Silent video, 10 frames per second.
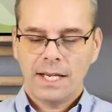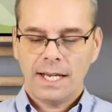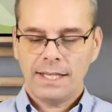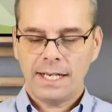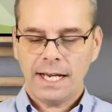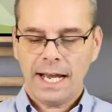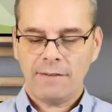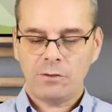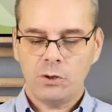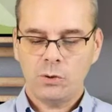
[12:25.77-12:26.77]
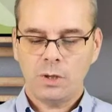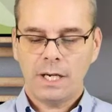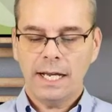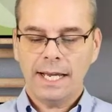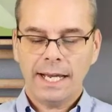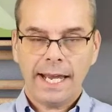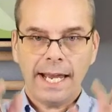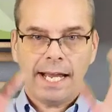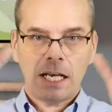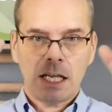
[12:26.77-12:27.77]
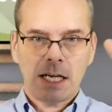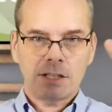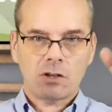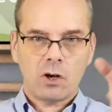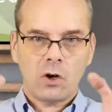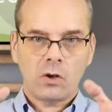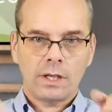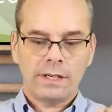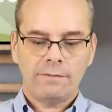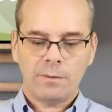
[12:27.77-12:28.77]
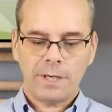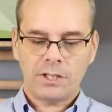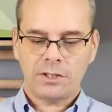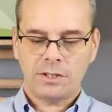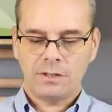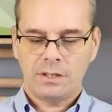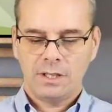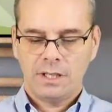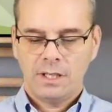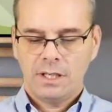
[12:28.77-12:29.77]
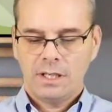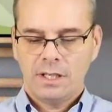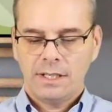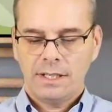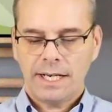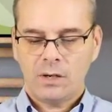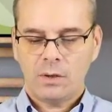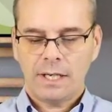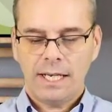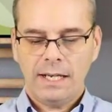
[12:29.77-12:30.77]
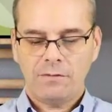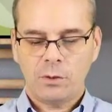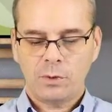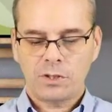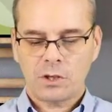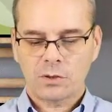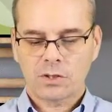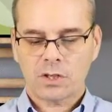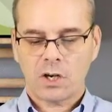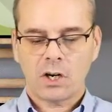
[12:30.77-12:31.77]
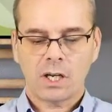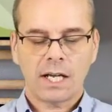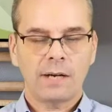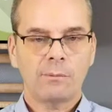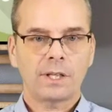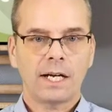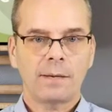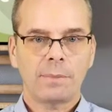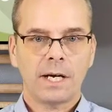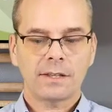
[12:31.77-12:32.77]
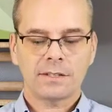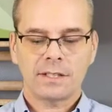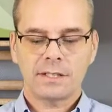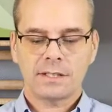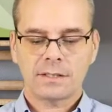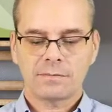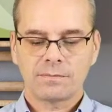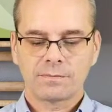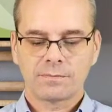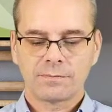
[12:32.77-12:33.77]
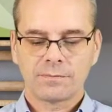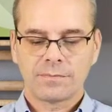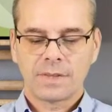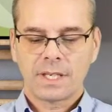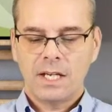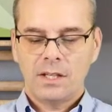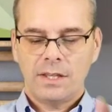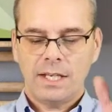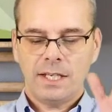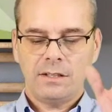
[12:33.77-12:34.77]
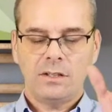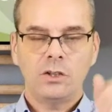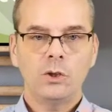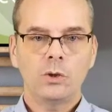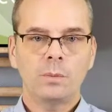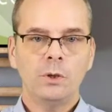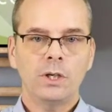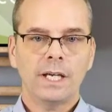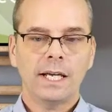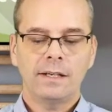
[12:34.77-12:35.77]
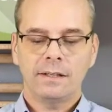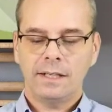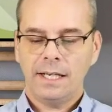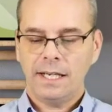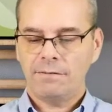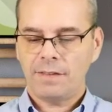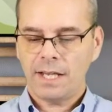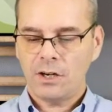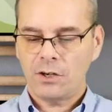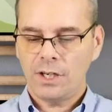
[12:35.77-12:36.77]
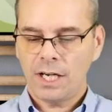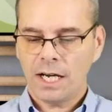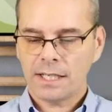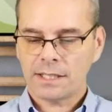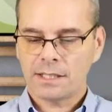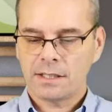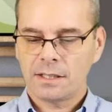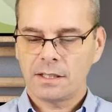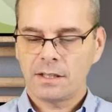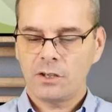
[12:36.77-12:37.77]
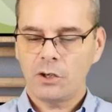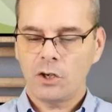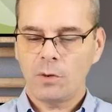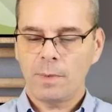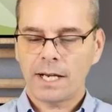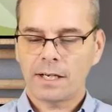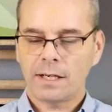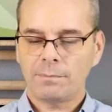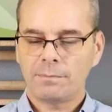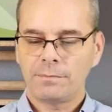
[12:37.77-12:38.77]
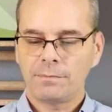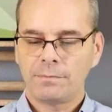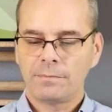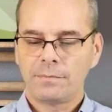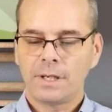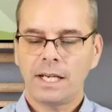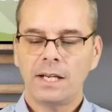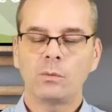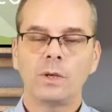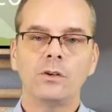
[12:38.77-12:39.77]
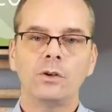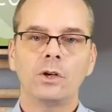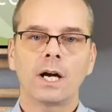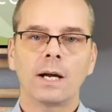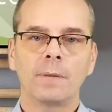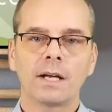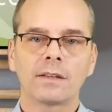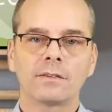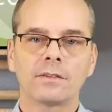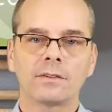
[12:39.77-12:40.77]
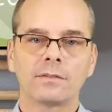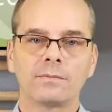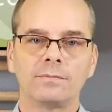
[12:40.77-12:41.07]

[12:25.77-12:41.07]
And then after you analyze all that information, now if the results are aligned with the hypothesis, then you communicate. If they are not, then you go back up and redo your hypothesis.